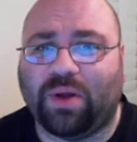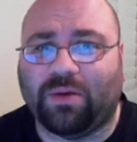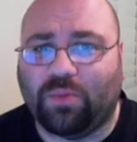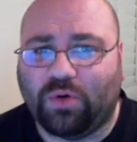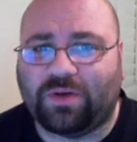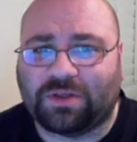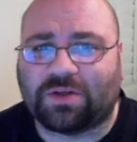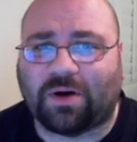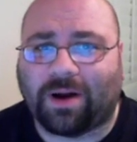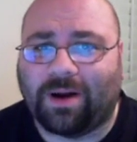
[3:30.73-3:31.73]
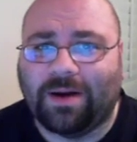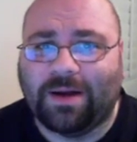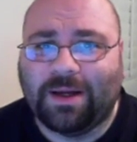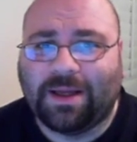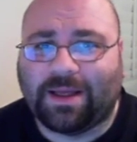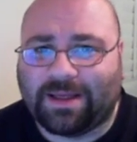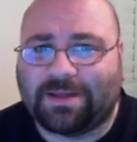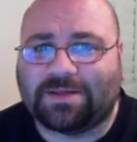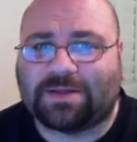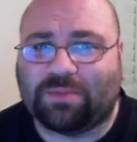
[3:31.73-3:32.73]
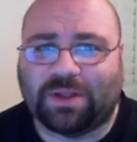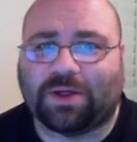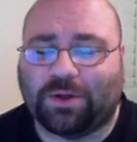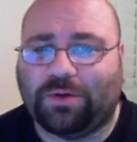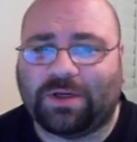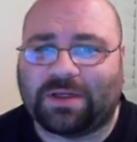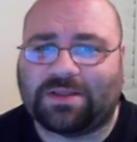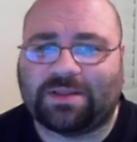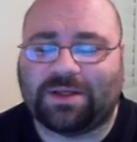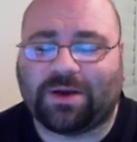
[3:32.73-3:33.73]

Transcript: big movie star is Mila Kunis.